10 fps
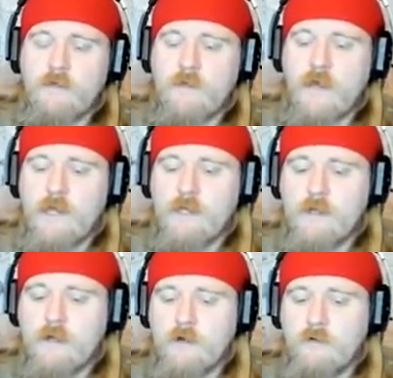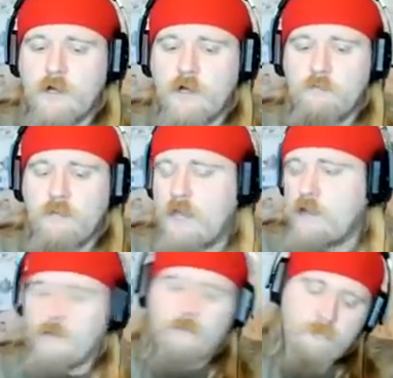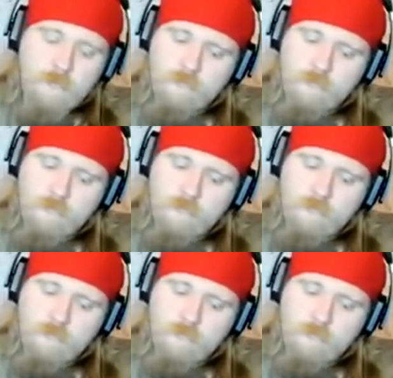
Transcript: that, Ben,